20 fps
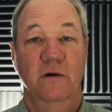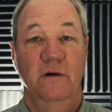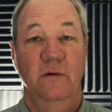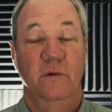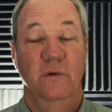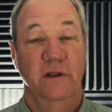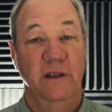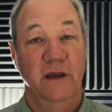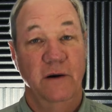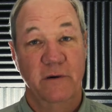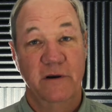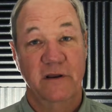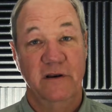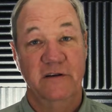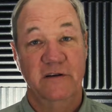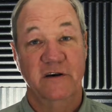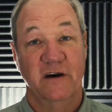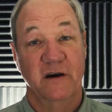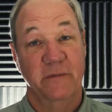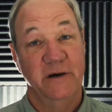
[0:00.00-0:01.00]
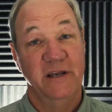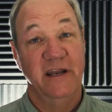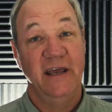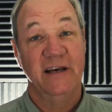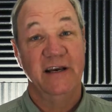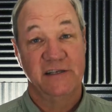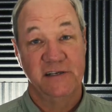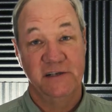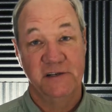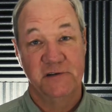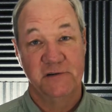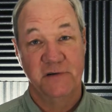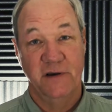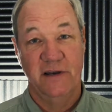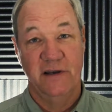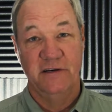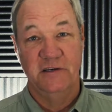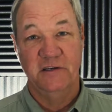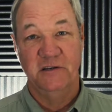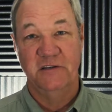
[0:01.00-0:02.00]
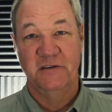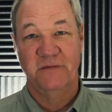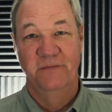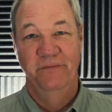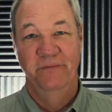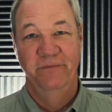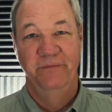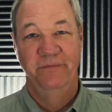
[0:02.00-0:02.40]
Well, now we're going to talk about exit strategies.